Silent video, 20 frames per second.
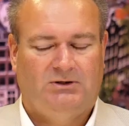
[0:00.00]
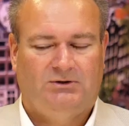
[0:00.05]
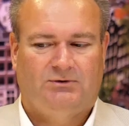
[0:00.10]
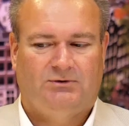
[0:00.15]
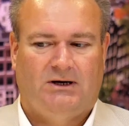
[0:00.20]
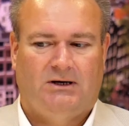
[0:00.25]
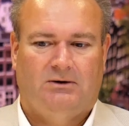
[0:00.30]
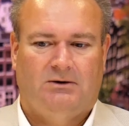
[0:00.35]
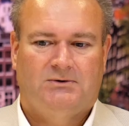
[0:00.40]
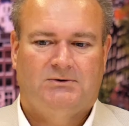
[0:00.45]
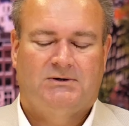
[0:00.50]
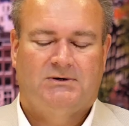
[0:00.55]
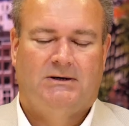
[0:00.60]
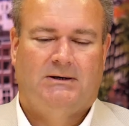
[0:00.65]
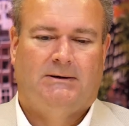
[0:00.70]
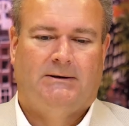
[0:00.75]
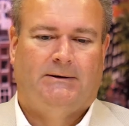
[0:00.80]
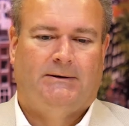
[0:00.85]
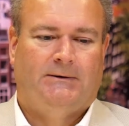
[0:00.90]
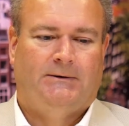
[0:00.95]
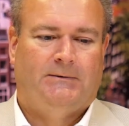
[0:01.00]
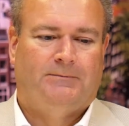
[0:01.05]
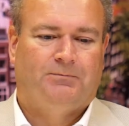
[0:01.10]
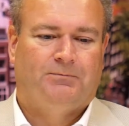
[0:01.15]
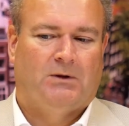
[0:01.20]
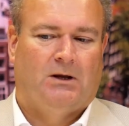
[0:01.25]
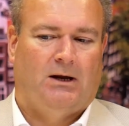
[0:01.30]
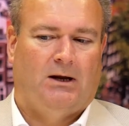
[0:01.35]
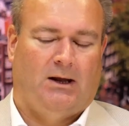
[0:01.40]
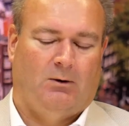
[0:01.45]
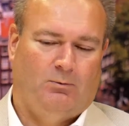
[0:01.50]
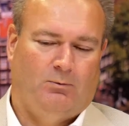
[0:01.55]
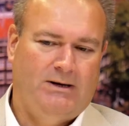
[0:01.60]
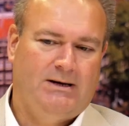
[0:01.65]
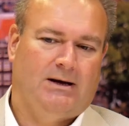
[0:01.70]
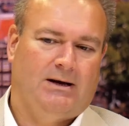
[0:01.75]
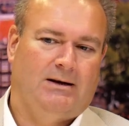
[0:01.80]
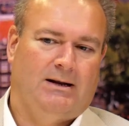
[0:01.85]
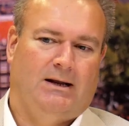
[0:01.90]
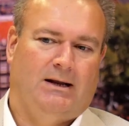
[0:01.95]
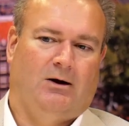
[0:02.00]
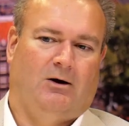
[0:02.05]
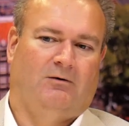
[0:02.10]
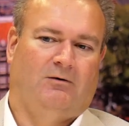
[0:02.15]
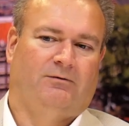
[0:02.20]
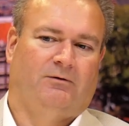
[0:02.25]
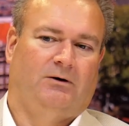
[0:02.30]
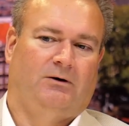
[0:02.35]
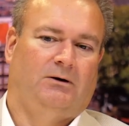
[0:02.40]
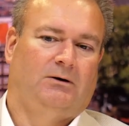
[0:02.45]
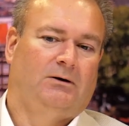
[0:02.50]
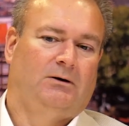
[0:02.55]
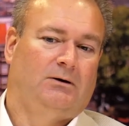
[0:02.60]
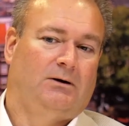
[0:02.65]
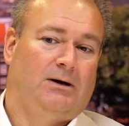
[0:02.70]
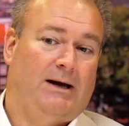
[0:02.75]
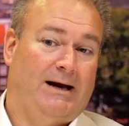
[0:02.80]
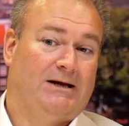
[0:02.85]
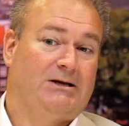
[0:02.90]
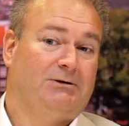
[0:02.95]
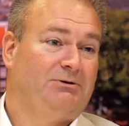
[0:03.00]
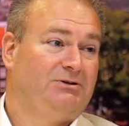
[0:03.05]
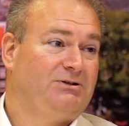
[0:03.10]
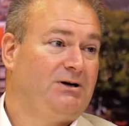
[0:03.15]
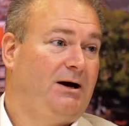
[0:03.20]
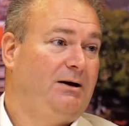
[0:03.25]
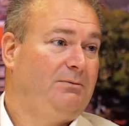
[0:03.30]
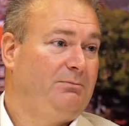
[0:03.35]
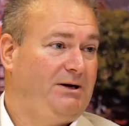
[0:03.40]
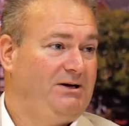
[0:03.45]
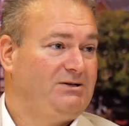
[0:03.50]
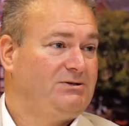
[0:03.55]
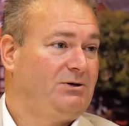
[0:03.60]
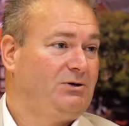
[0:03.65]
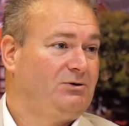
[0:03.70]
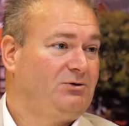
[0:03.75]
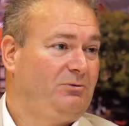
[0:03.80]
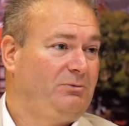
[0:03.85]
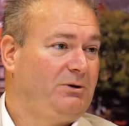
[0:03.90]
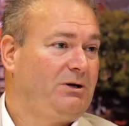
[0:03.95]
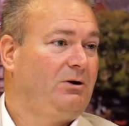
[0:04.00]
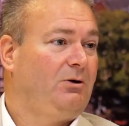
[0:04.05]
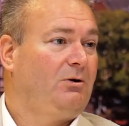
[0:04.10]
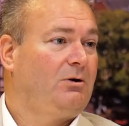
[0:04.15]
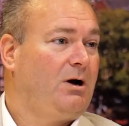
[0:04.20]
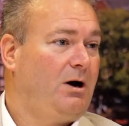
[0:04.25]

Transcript: traders. And we can then offer accurate time based on atomic clock.